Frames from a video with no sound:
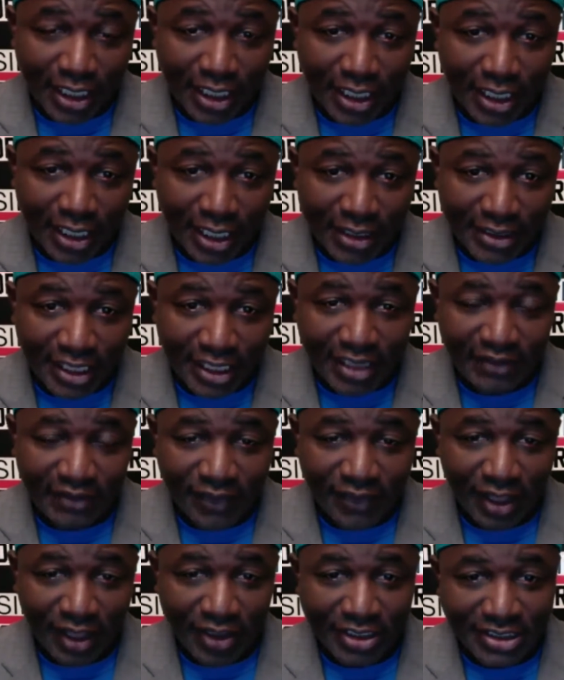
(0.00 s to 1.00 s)
Atlanta
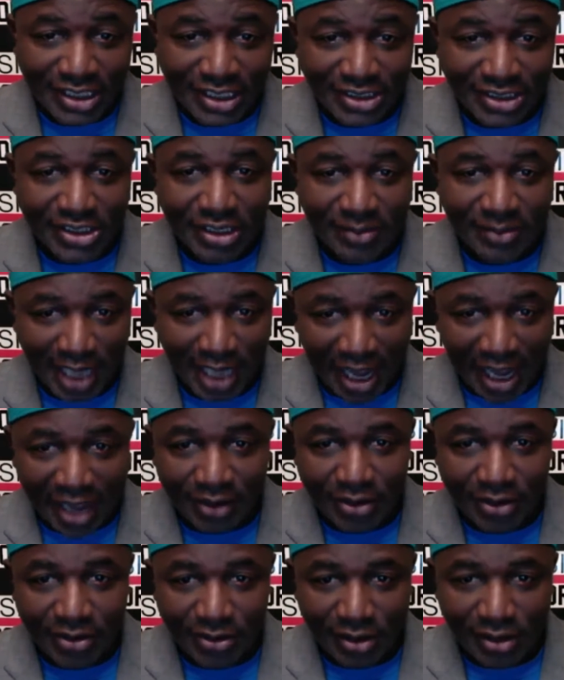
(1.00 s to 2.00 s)
Falcons, he's going to be out of the
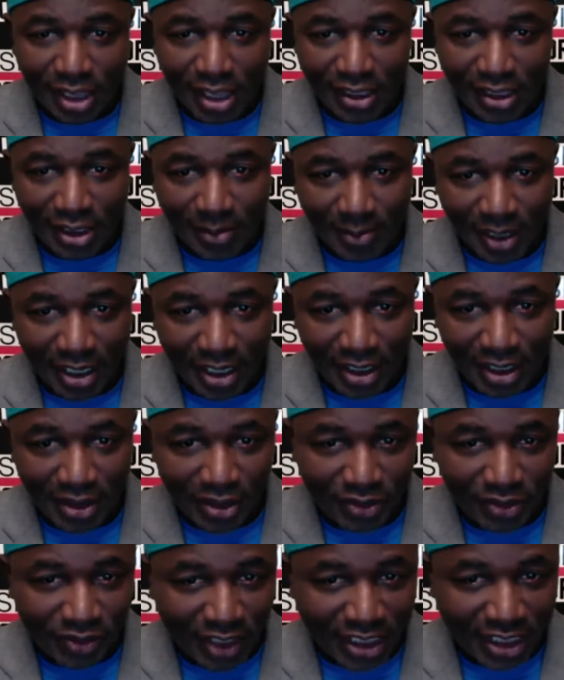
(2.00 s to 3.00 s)
lineup. I
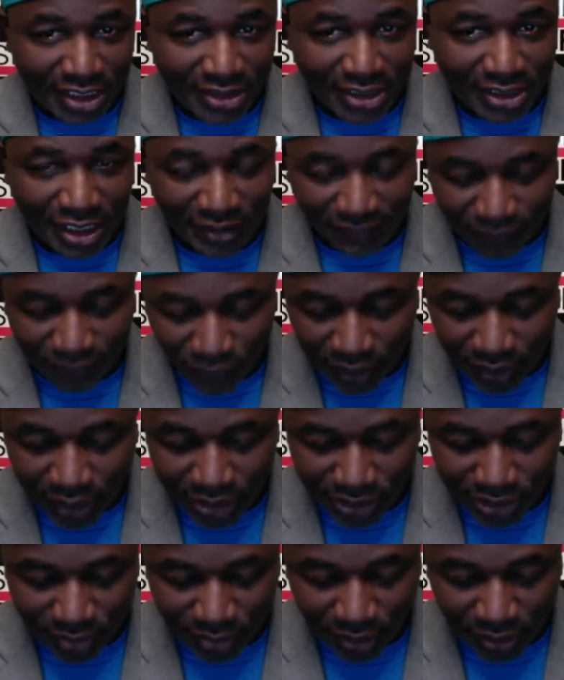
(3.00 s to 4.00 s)
think he's got a foot
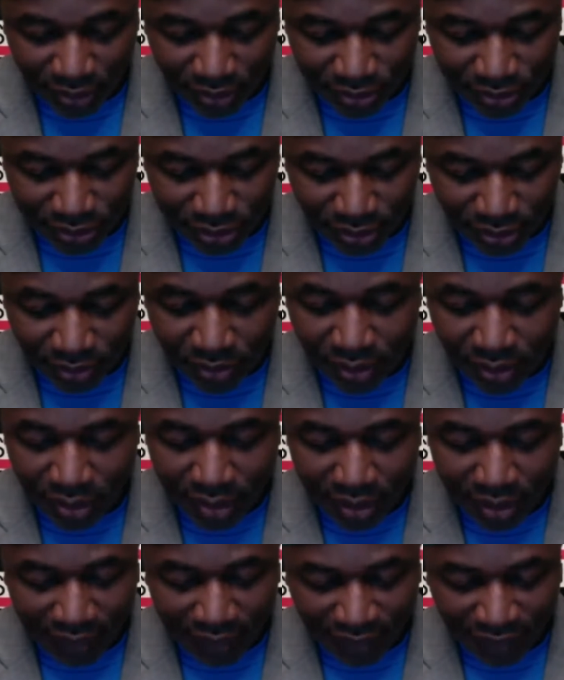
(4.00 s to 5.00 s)
injury also,
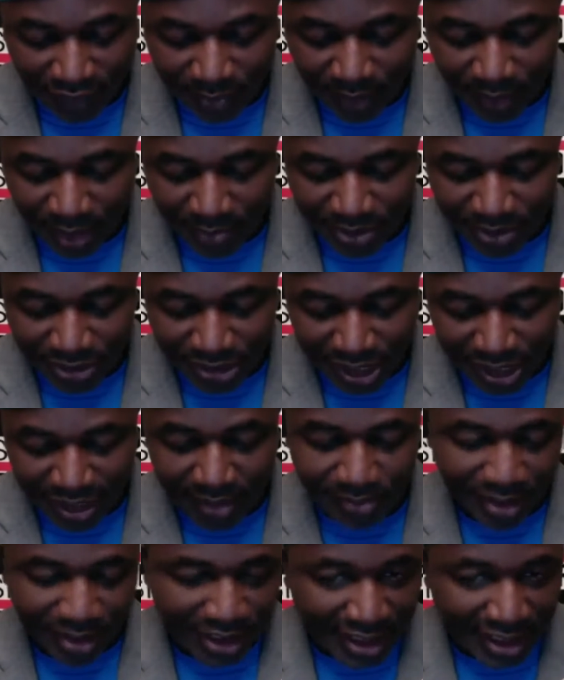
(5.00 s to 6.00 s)
if I'm not mistaken.
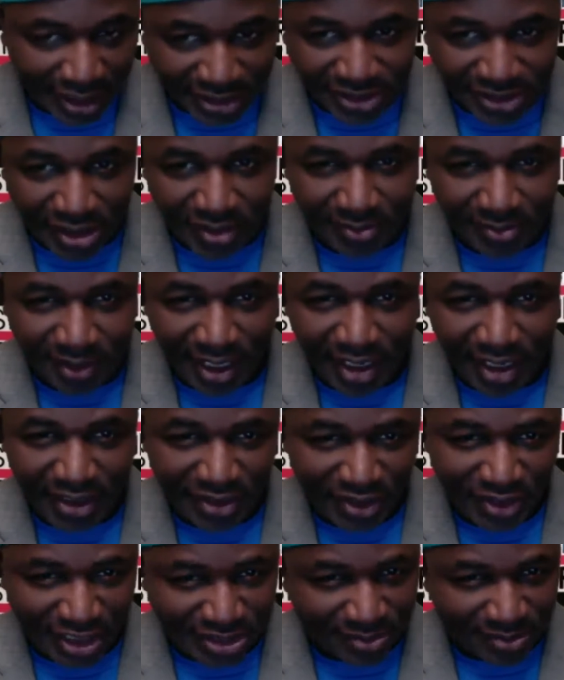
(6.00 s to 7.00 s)
But he is going to be out. I think
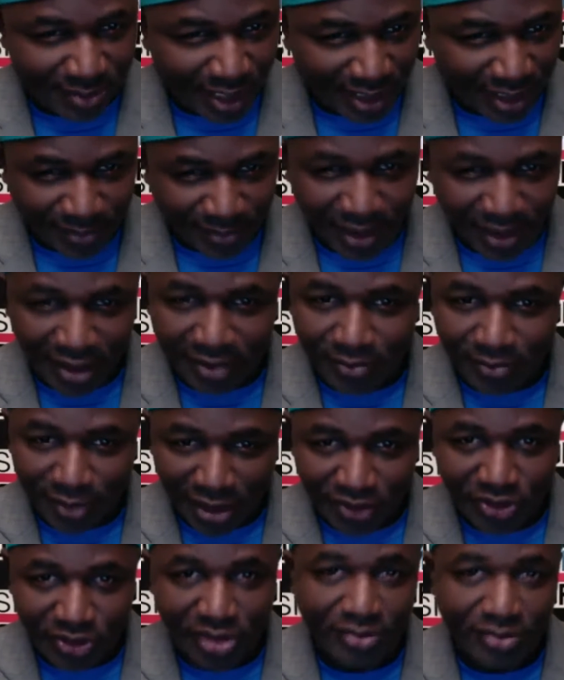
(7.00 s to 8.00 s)
he's going to be out about a month
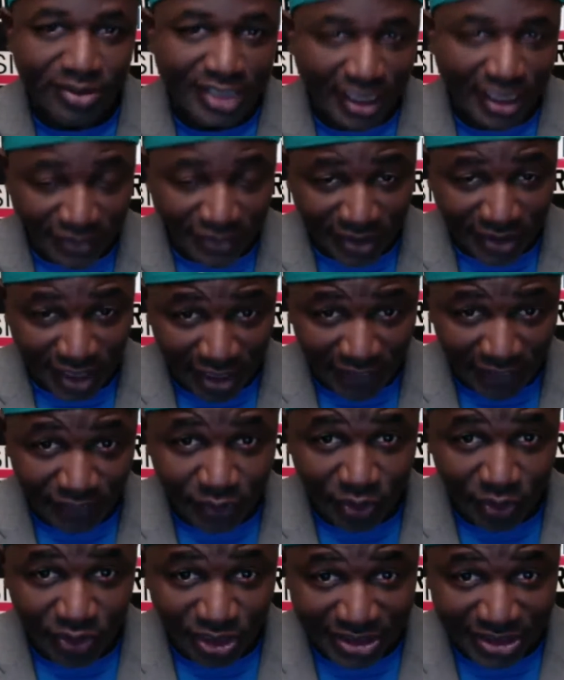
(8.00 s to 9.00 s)
and definitely out for
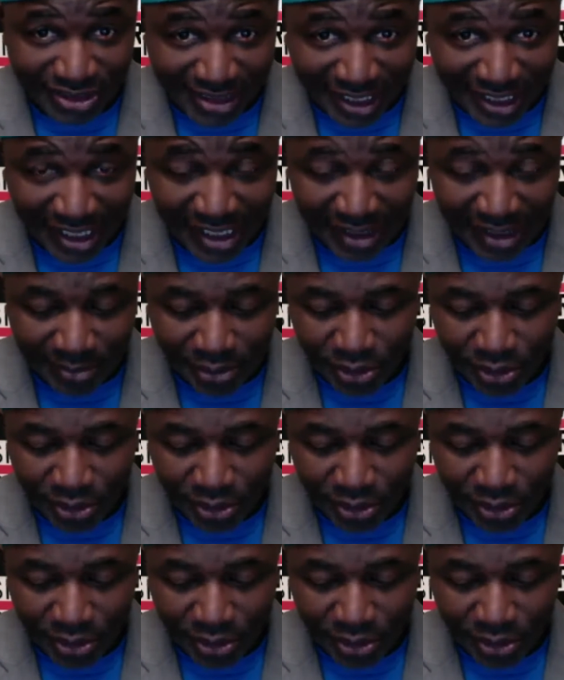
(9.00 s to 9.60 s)
this game.